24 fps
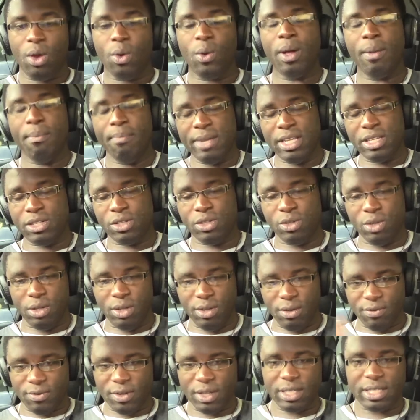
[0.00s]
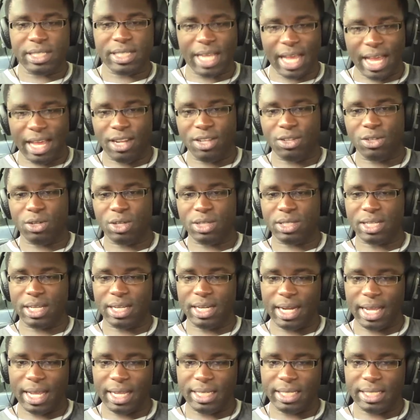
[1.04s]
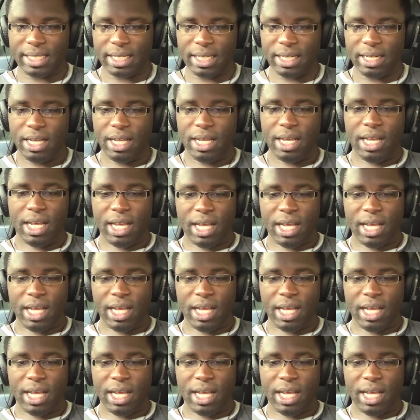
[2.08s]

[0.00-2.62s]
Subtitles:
well, Miss Universe Thailand 2019,